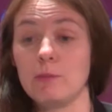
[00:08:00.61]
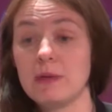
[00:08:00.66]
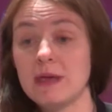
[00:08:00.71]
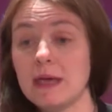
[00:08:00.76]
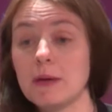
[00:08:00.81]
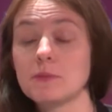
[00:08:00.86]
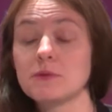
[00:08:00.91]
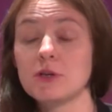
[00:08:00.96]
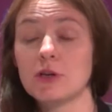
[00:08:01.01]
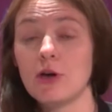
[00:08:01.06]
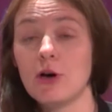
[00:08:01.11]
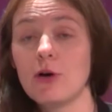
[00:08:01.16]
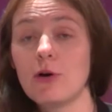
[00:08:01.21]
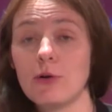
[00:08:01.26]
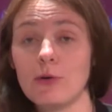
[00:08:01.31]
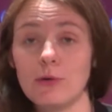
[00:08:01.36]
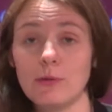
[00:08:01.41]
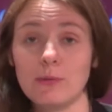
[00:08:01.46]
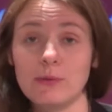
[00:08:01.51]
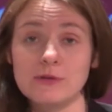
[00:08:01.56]
you know, being able to
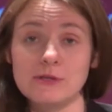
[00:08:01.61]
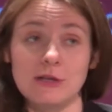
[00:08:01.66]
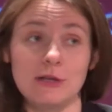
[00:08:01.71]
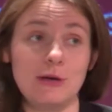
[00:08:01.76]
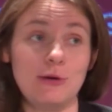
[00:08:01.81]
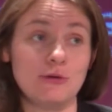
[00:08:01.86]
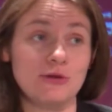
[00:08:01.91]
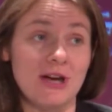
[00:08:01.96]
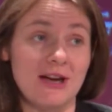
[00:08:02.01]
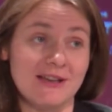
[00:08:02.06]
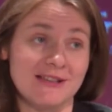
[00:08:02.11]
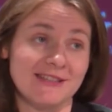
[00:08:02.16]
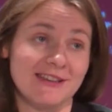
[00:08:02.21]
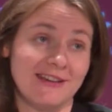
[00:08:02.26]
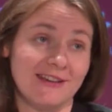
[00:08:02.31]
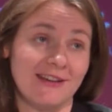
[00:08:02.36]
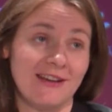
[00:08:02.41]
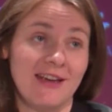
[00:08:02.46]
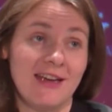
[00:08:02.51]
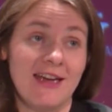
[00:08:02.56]
code was a huge
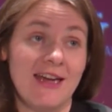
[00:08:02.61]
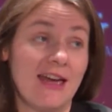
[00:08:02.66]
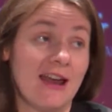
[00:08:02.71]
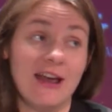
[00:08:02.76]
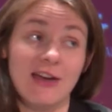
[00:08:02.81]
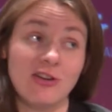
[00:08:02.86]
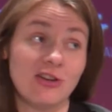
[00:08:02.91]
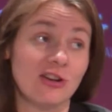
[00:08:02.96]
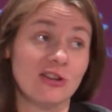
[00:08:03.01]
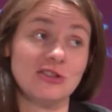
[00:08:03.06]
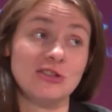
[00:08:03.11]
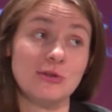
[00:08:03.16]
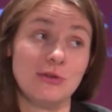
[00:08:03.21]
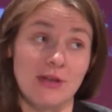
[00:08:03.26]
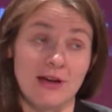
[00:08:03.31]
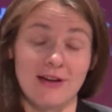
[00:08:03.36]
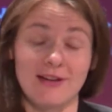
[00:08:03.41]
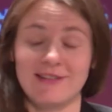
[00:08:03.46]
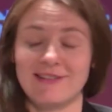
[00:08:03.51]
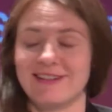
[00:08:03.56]
asset, and I couldn't do
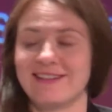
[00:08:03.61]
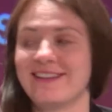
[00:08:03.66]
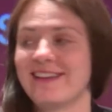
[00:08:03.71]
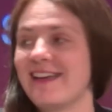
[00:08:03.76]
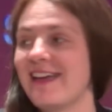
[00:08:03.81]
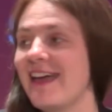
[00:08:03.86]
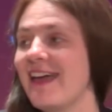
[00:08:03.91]
that.